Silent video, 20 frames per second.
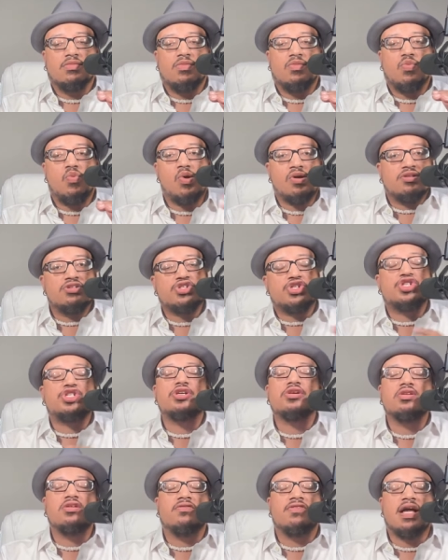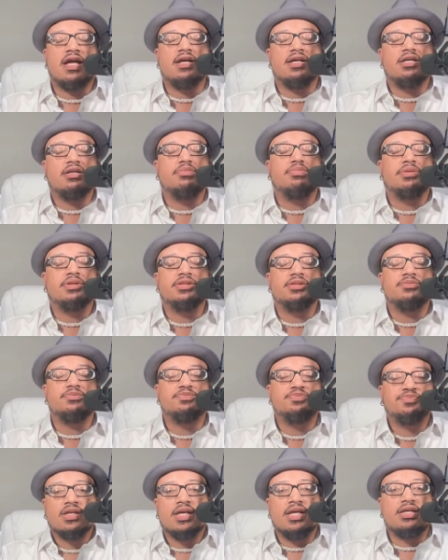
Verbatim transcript: what should have happened?